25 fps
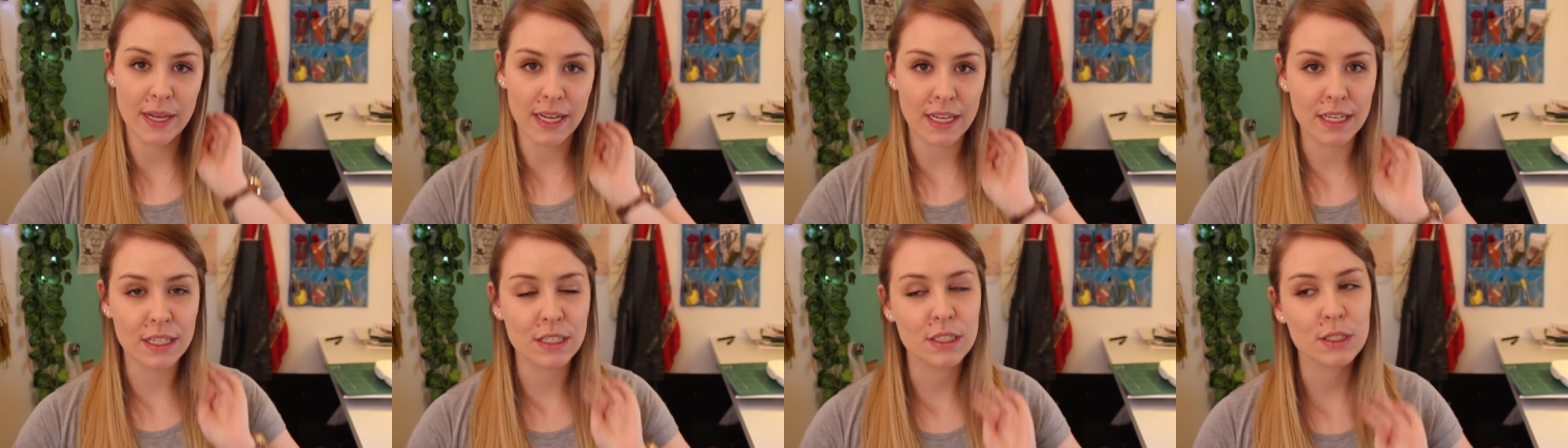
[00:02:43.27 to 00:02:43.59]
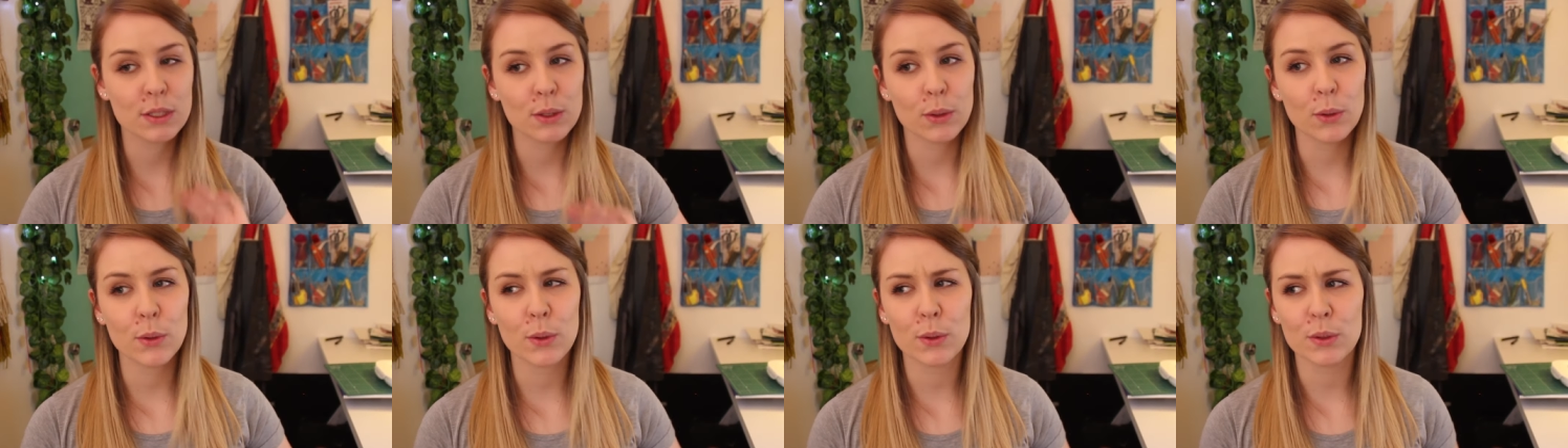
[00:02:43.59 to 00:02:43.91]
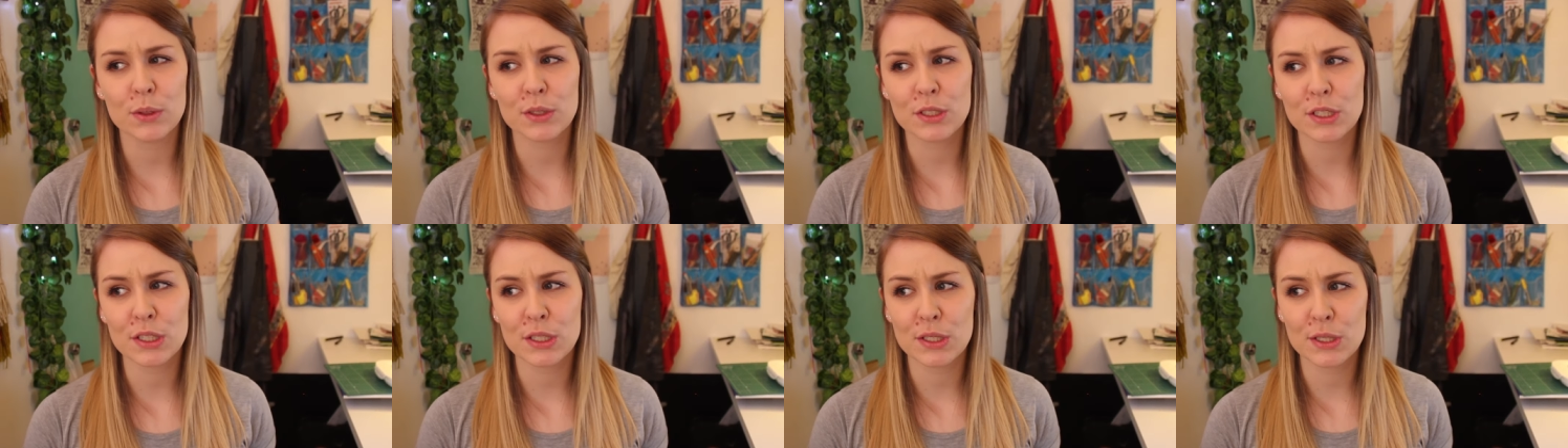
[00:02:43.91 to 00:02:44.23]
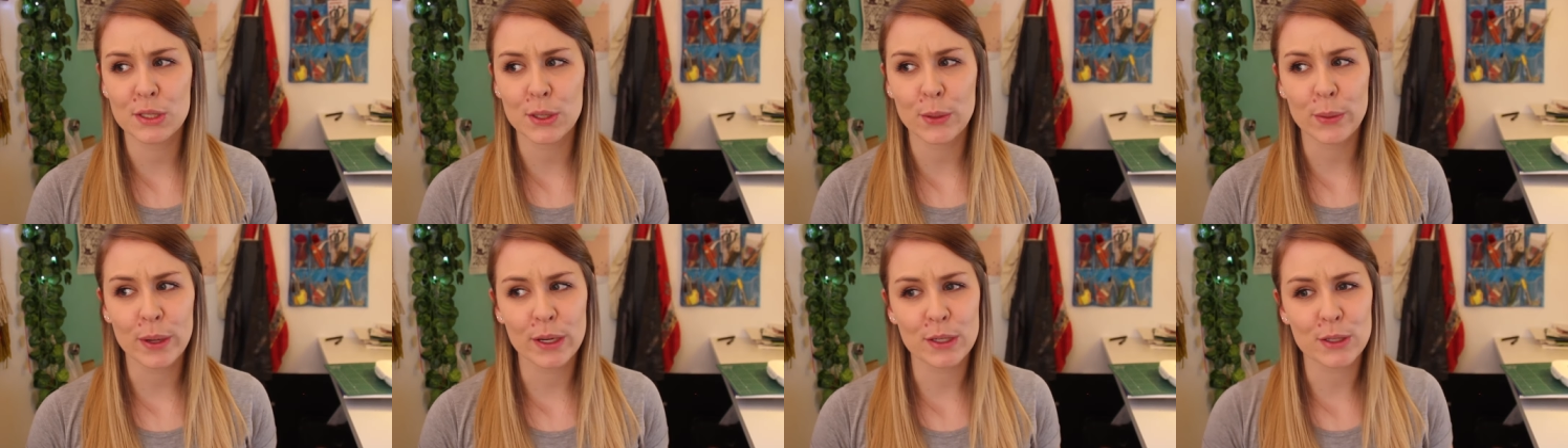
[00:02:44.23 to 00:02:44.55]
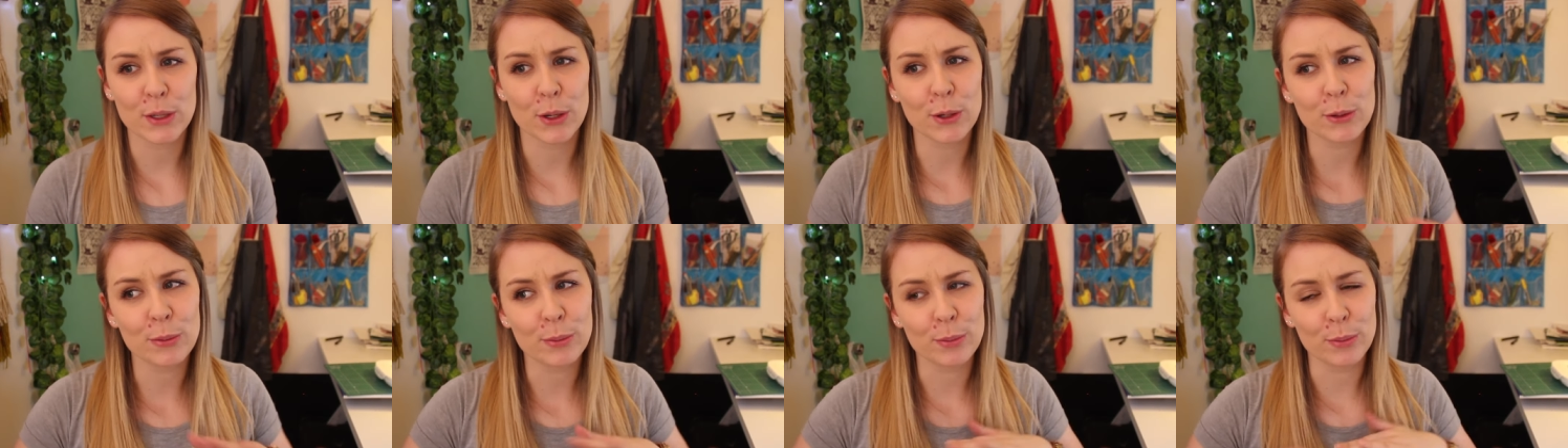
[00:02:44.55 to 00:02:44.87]
edge or just so I
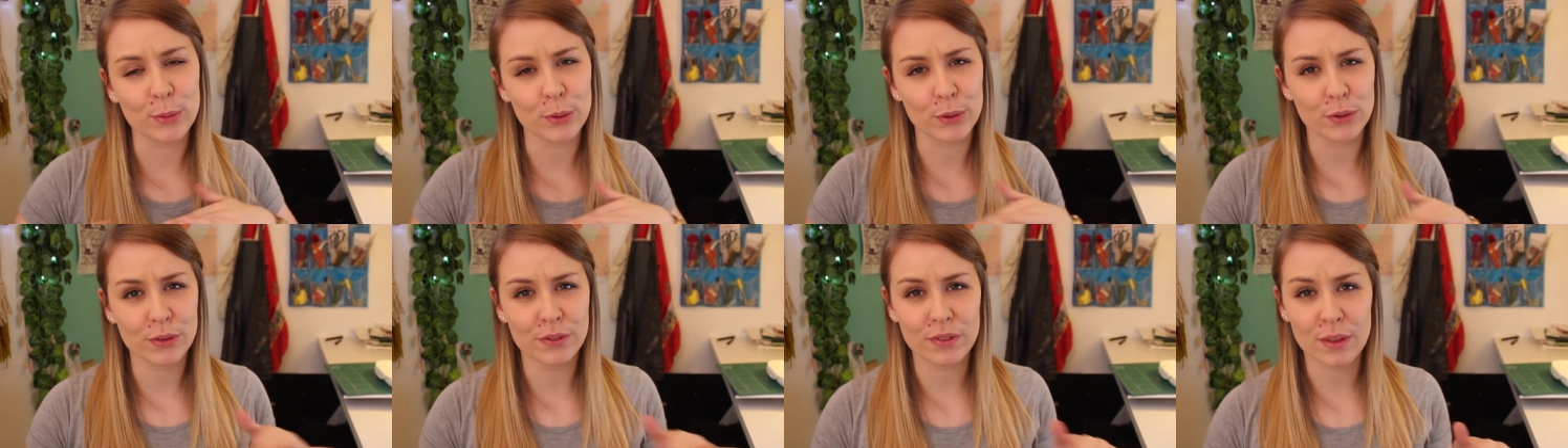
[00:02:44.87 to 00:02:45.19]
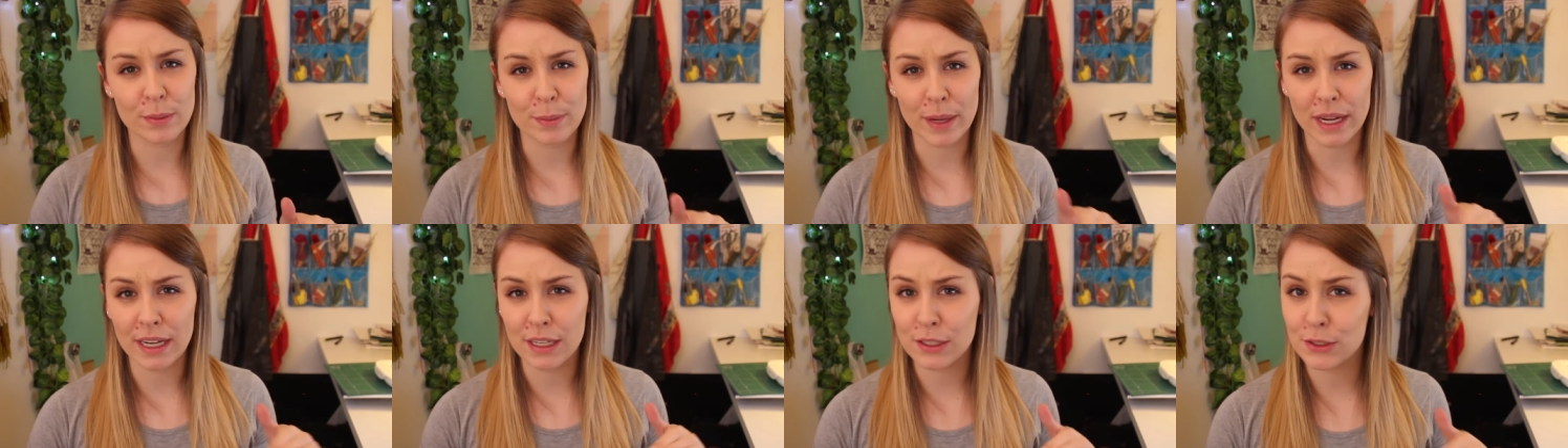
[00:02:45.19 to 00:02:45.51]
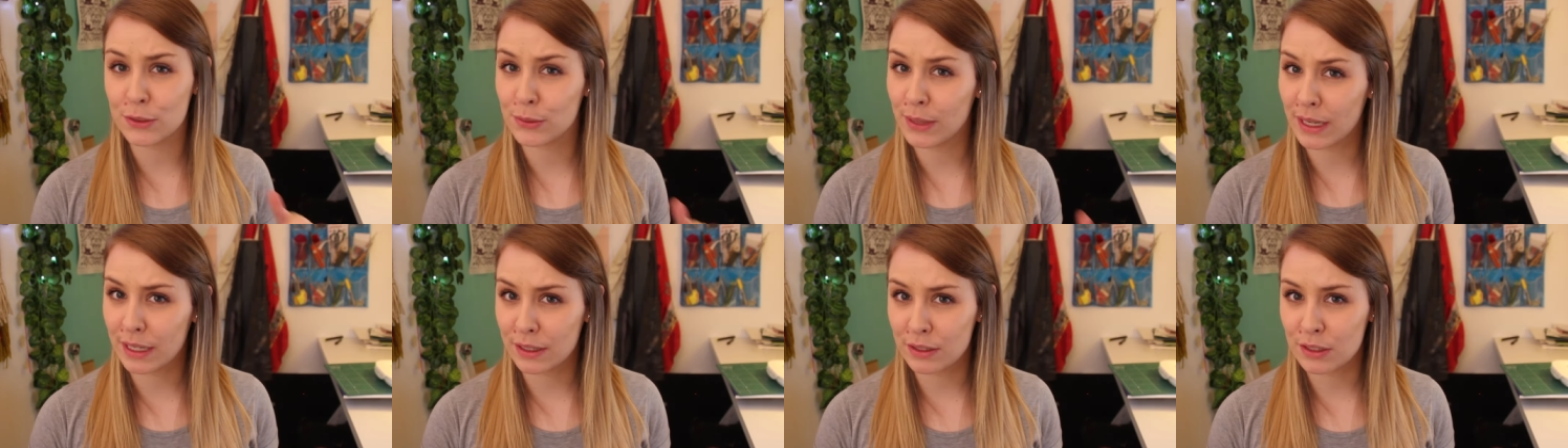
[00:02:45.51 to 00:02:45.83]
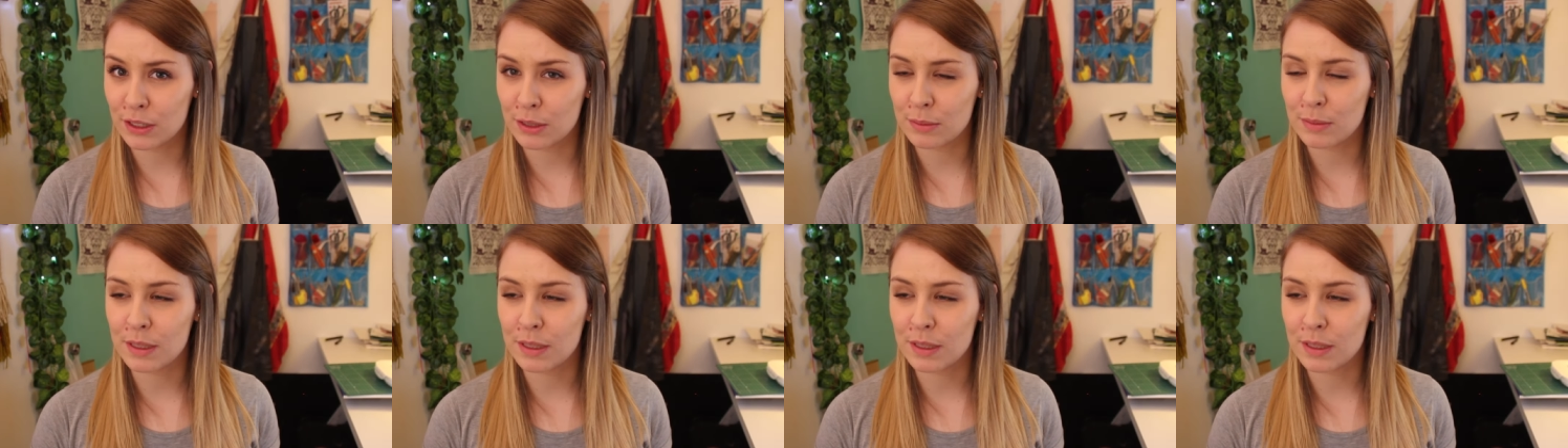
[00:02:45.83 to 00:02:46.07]
don't move the page around too